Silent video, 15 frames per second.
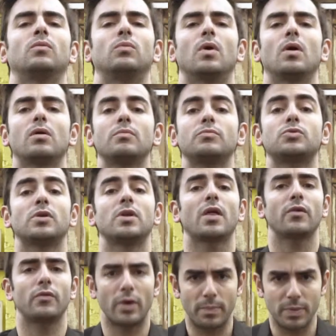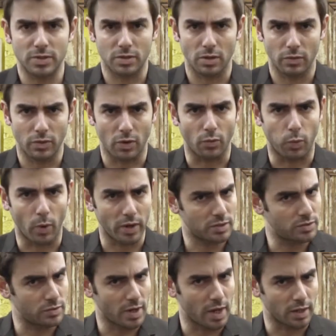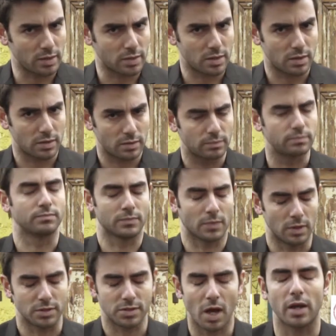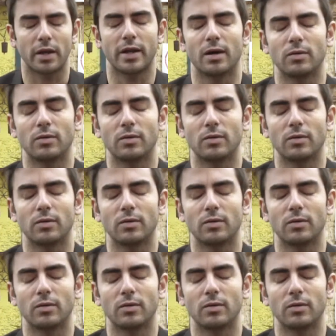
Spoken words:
Welcome to another episode of Where To Next. Let's hug it